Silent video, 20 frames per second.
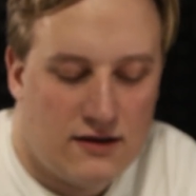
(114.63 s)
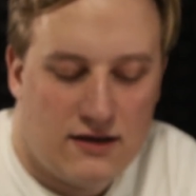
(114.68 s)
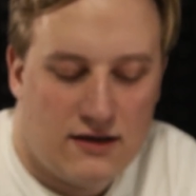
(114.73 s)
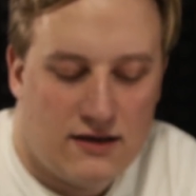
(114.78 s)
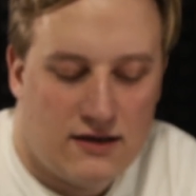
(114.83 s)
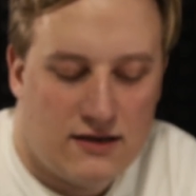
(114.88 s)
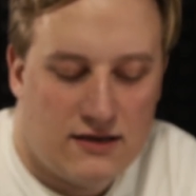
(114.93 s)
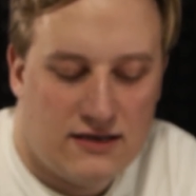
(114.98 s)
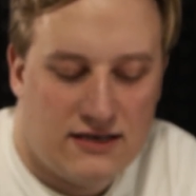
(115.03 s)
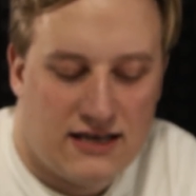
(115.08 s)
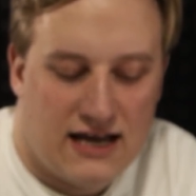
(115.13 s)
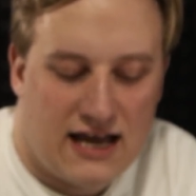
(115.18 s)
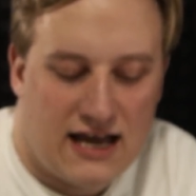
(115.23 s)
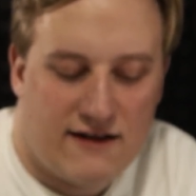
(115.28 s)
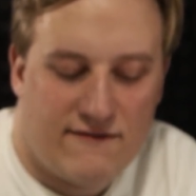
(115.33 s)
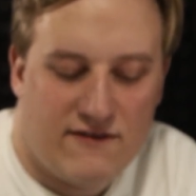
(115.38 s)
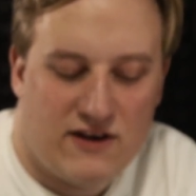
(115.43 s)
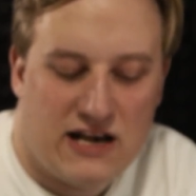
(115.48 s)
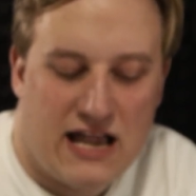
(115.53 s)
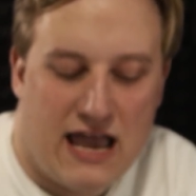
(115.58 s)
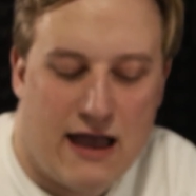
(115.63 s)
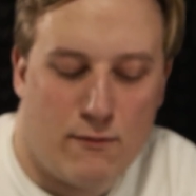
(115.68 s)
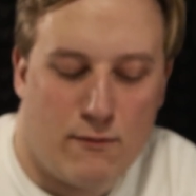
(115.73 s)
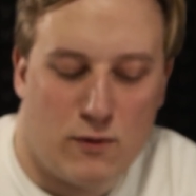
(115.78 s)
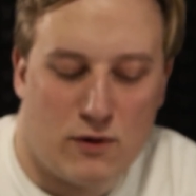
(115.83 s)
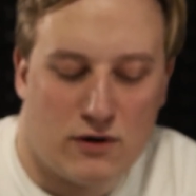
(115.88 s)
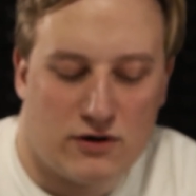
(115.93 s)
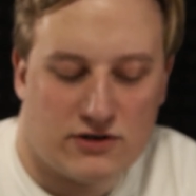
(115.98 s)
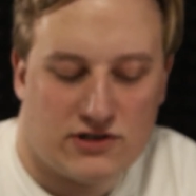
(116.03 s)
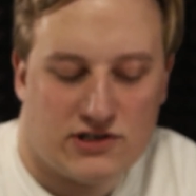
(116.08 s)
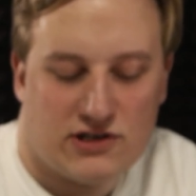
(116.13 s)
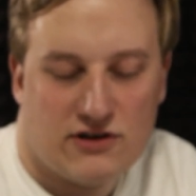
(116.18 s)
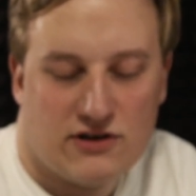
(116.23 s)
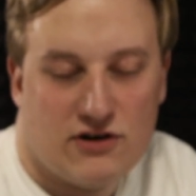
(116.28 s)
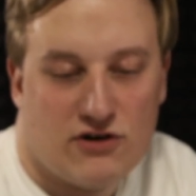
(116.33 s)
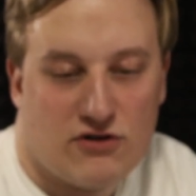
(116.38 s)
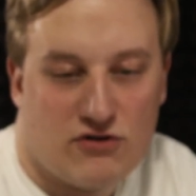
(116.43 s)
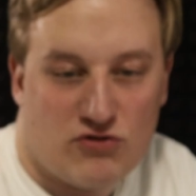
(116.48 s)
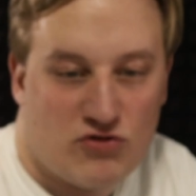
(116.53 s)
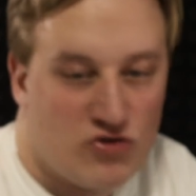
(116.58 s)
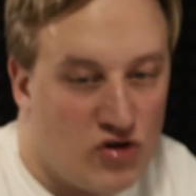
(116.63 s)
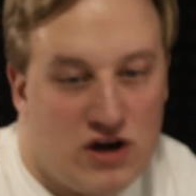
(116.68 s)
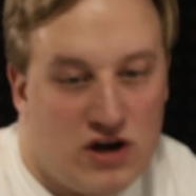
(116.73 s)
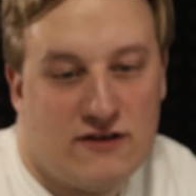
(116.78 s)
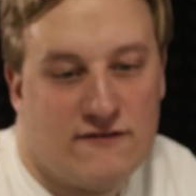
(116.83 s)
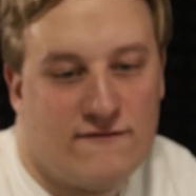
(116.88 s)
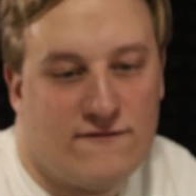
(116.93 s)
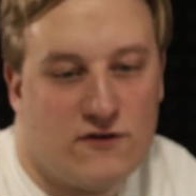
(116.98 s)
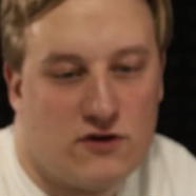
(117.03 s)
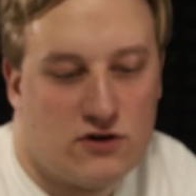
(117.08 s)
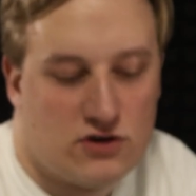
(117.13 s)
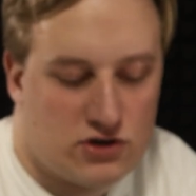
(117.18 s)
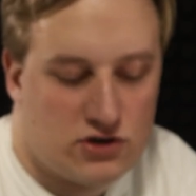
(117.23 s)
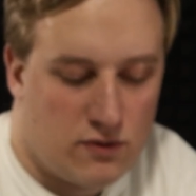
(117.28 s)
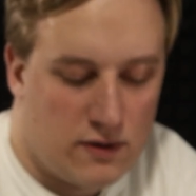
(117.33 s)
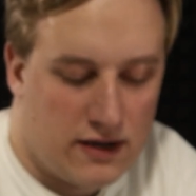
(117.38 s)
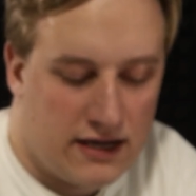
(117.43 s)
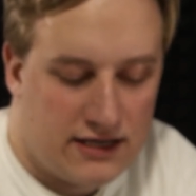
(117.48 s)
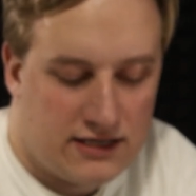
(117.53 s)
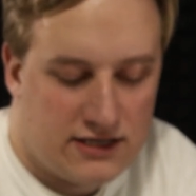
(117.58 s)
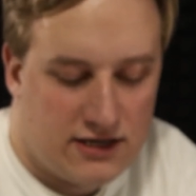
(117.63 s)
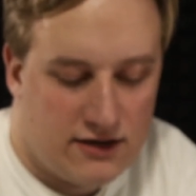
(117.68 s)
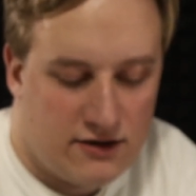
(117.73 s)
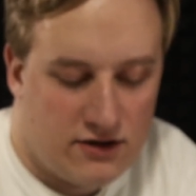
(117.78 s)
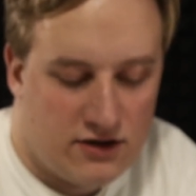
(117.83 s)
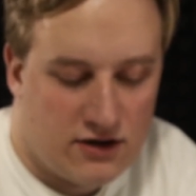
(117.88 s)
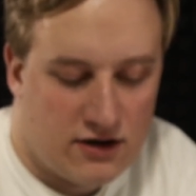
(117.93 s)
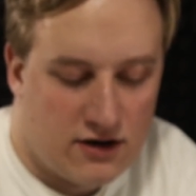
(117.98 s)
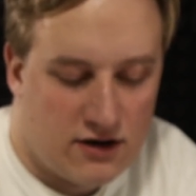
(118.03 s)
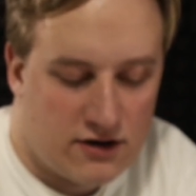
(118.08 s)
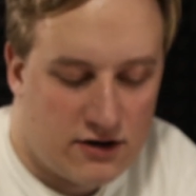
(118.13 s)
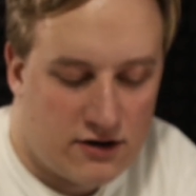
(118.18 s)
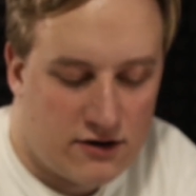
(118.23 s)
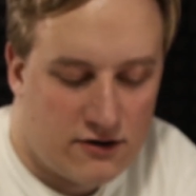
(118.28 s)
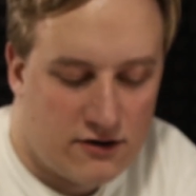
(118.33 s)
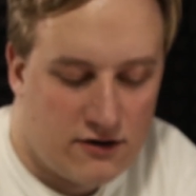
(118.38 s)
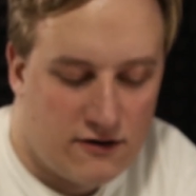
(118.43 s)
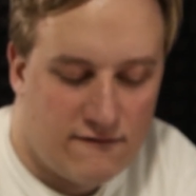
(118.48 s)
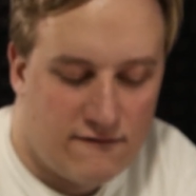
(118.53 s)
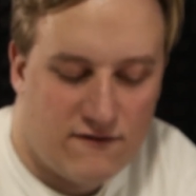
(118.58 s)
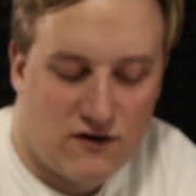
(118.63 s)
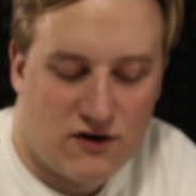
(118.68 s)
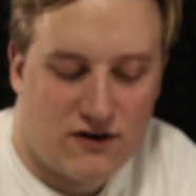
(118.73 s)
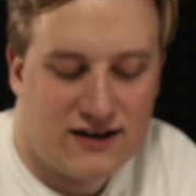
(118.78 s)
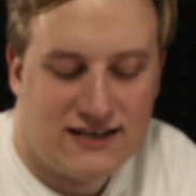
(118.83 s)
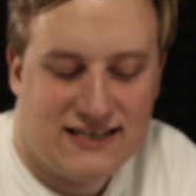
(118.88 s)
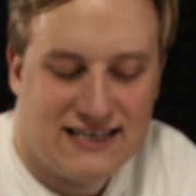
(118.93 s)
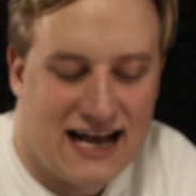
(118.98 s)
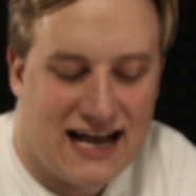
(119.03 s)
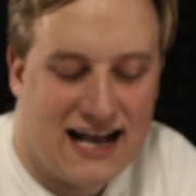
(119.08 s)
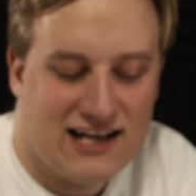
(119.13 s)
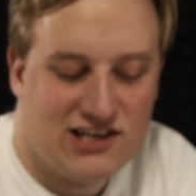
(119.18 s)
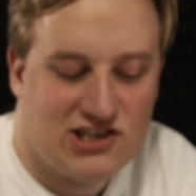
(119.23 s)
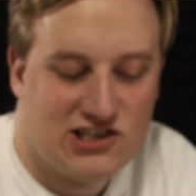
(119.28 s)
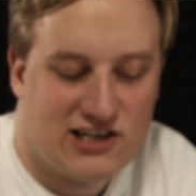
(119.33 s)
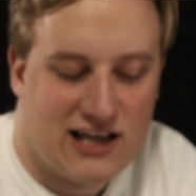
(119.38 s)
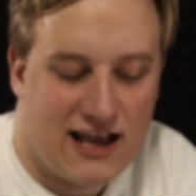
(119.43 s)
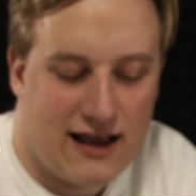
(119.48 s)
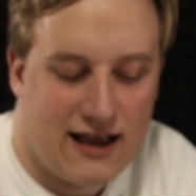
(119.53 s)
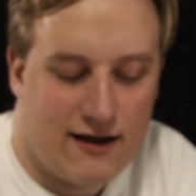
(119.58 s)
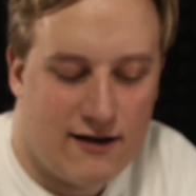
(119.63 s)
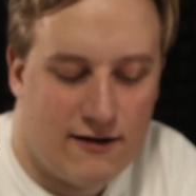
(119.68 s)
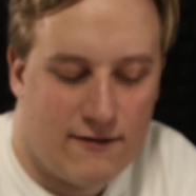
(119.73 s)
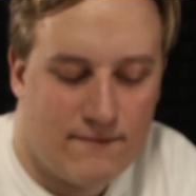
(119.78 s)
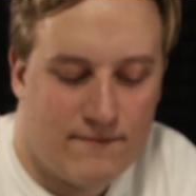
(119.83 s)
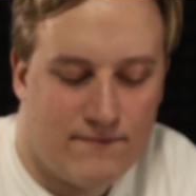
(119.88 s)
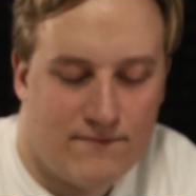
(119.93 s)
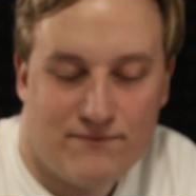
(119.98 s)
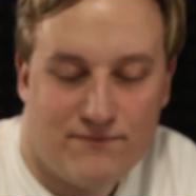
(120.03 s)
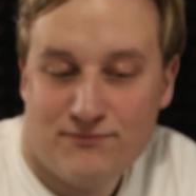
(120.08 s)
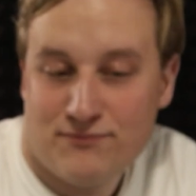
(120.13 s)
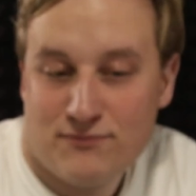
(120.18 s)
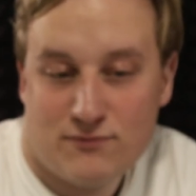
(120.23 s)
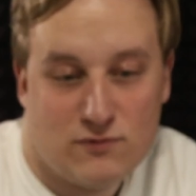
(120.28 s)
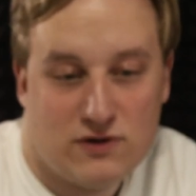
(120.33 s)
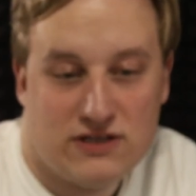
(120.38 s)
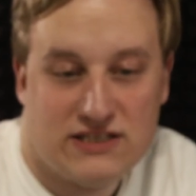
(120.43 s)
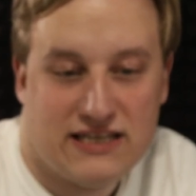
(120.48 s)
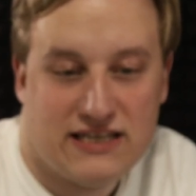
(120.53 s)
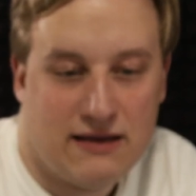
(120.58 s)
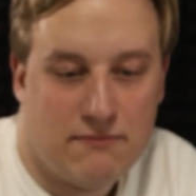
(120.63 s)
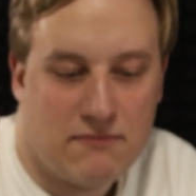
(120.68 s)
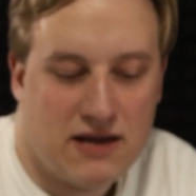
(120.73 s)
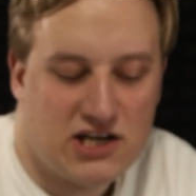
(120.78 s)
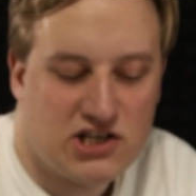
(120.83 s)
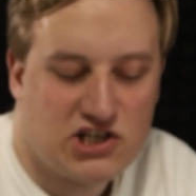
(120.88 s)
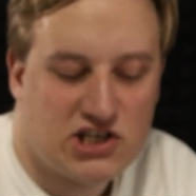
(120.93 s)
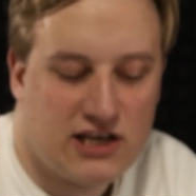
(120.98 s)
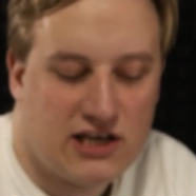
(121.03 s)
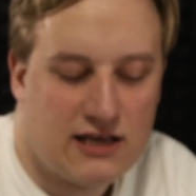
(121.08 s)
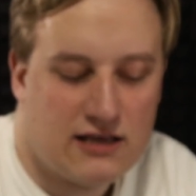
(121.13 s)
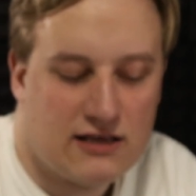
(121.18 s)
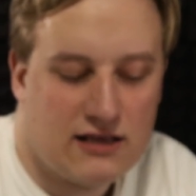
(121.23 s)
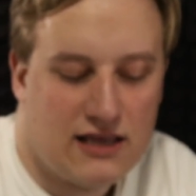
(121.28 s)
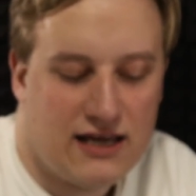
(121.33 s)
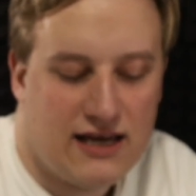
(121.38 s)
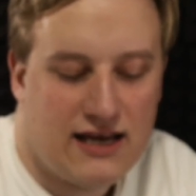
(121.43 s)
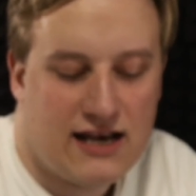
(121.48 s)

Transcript: Donovan Edwards run for a 22-yarder for a touchdown. We see Michigan leading